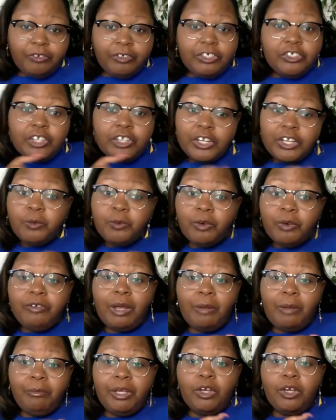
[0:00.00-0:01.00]
January, I
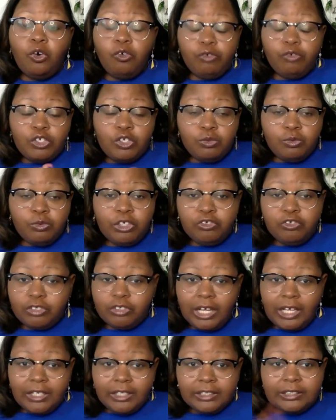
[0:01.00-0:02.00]
made over
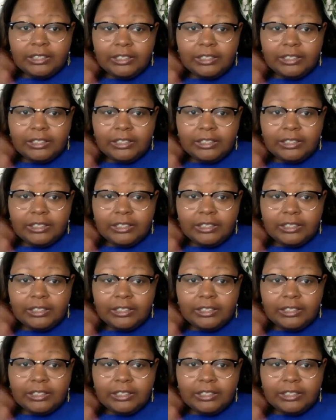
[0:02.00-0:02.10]
$200,